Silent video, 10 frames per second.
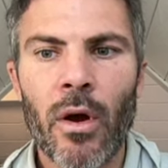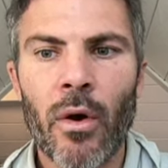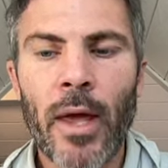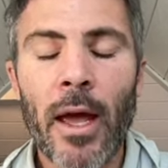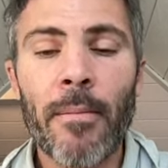
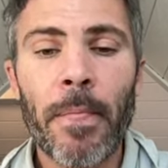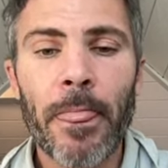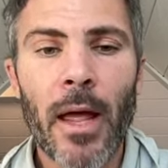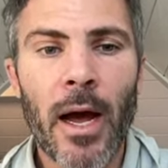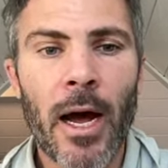Okay.
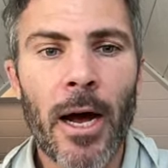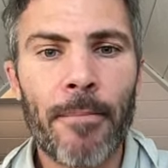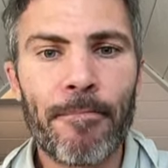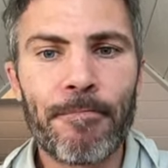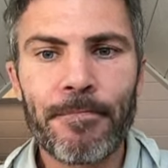
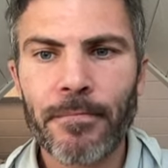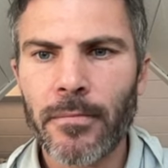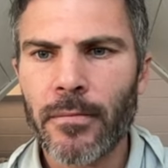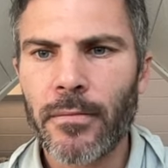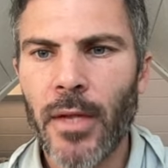I'm
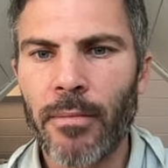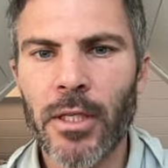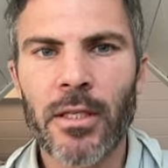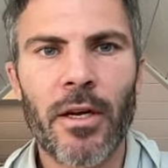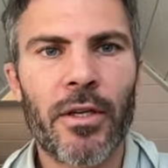
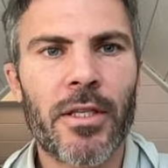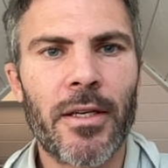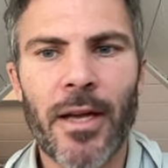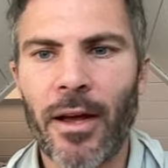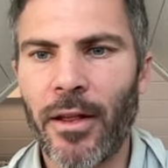just
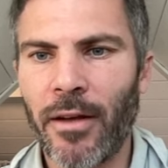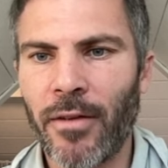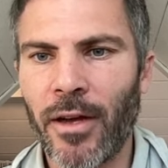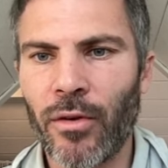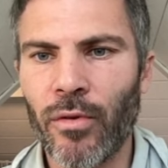noticing now that I've
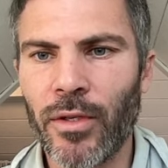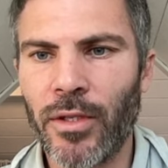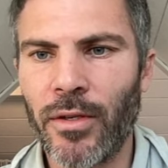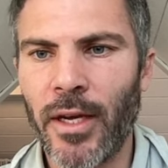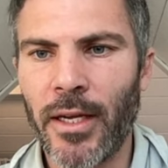got old
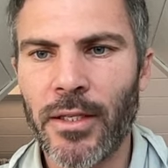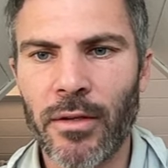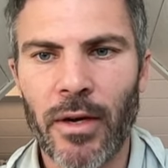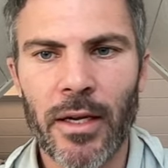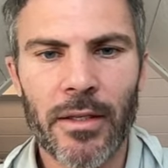due dates,
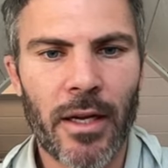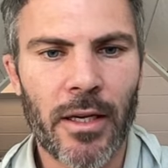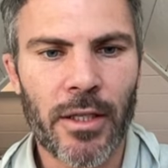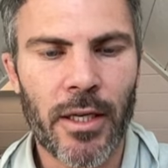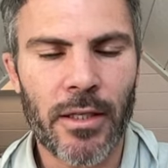so
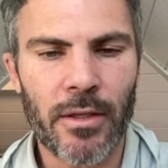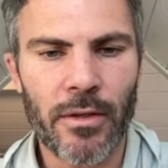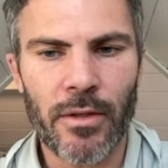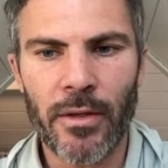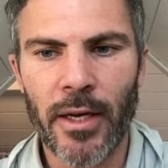I'll change
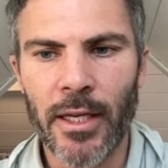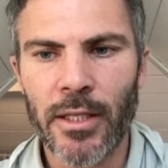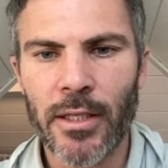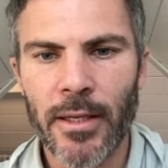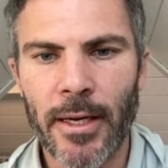those due
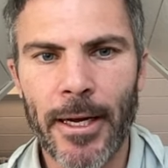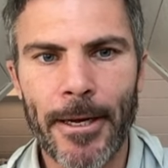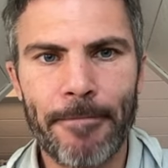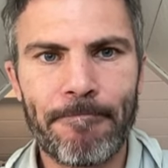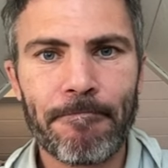dates.
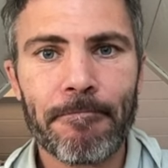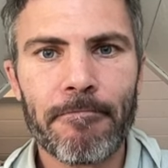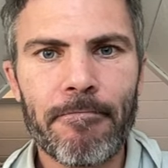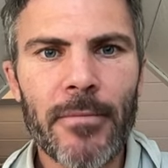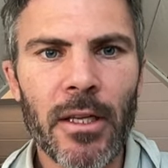
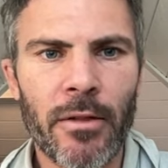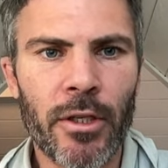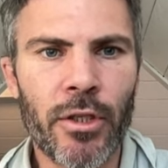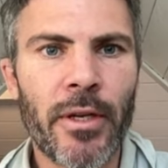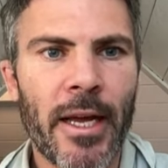The
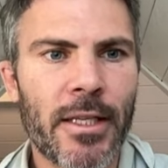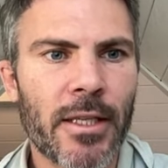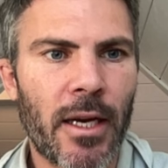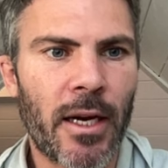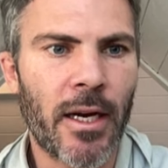due dates
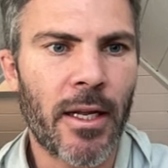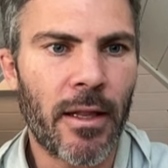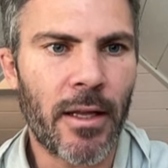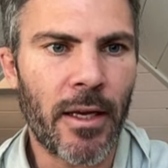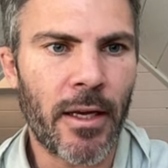on
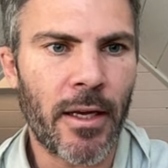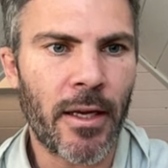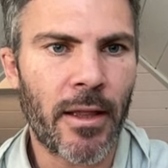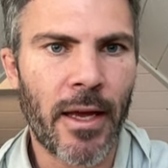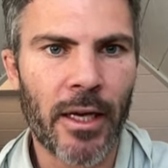
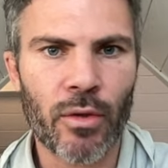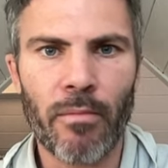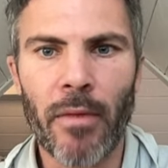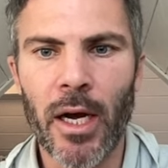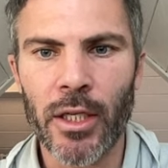the actual
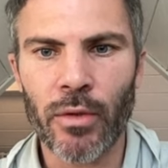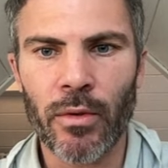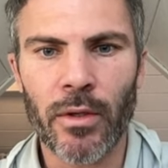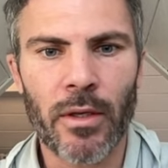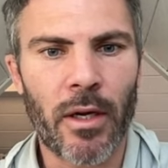
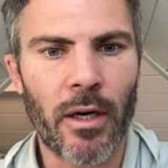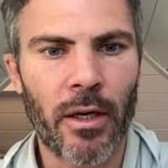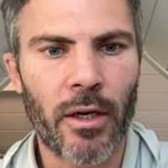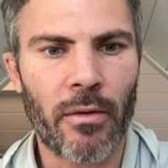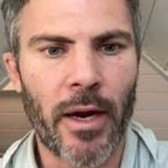module are
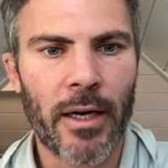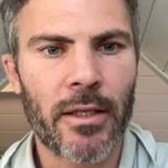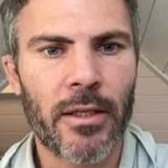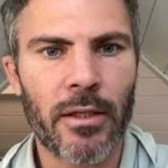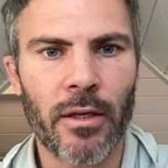
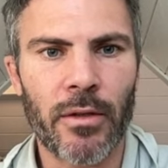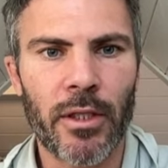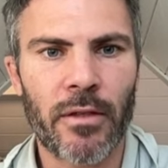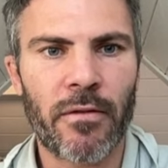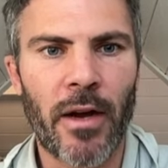correct, so
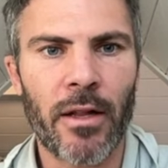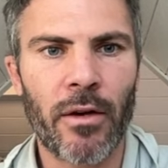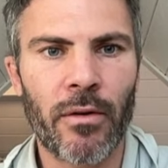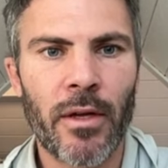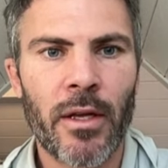just
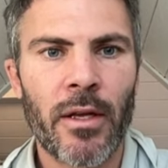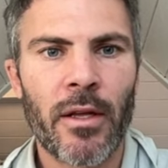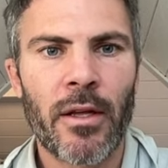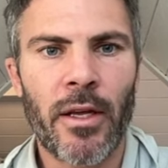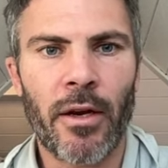follow,
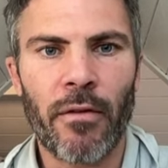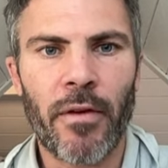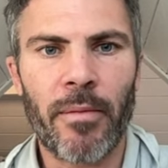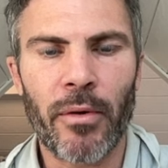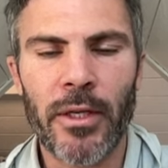
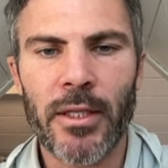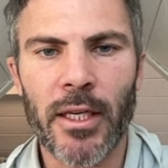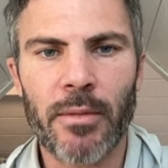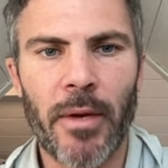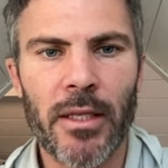February
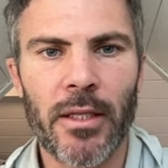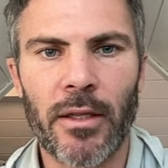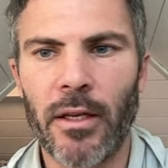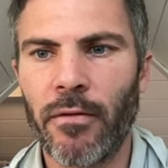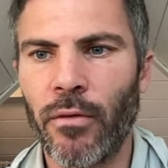6th
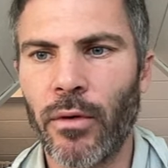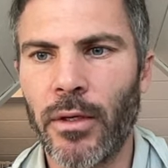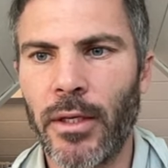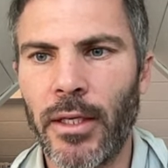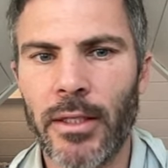basically for
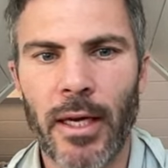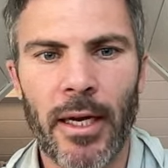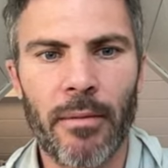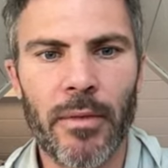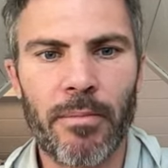these
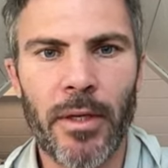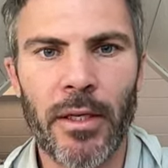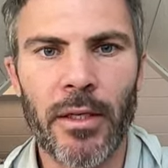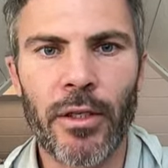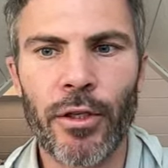items
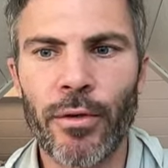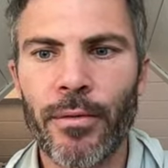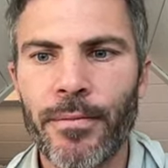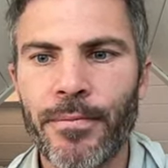being due.